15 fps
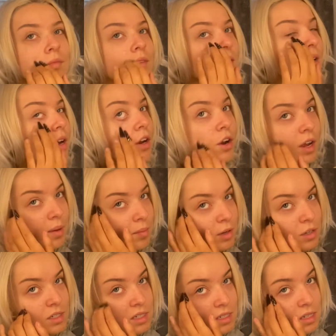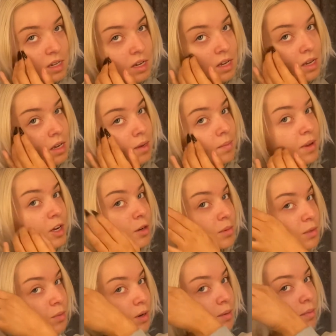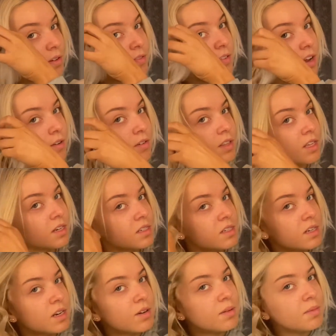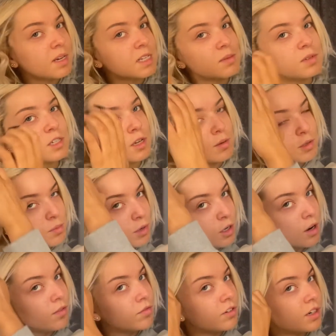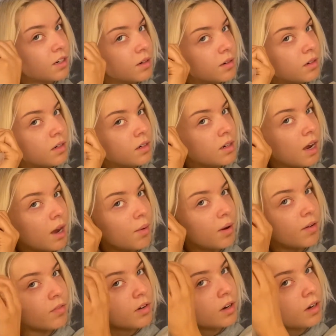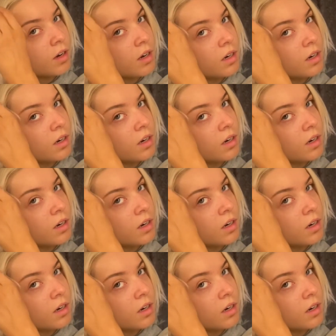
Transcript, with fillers: annoying because Makeup is one of my favourite things to do. It makes me so much more confident. However,